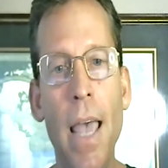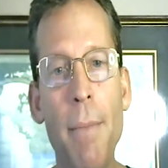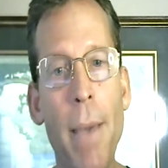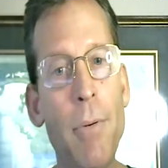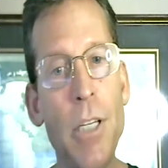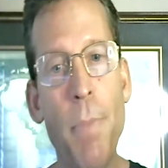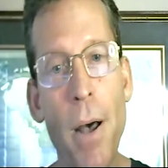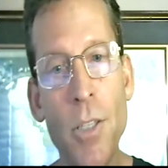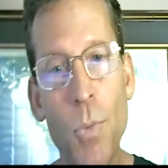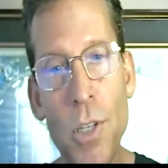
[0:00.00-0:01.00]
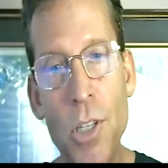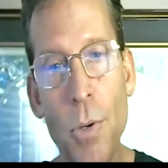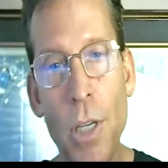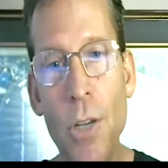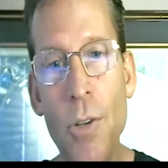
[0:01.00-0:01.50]
and my response was
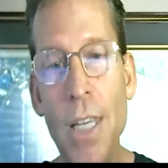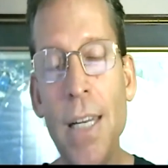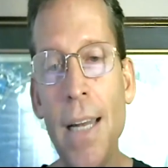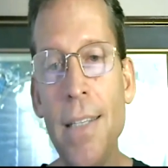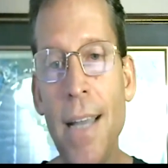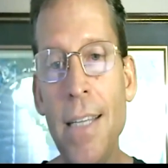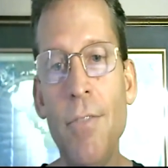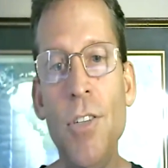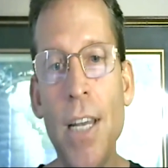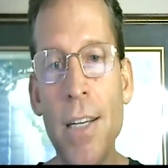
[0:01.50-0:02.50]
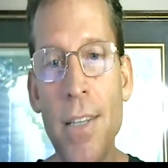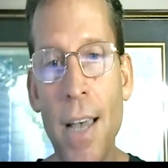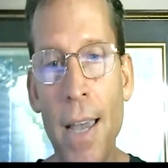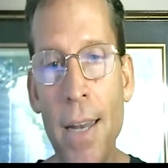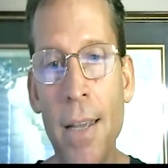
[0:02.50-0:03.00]
to accuse the United States of
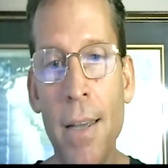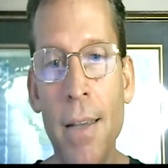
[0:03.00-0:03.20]
genocide,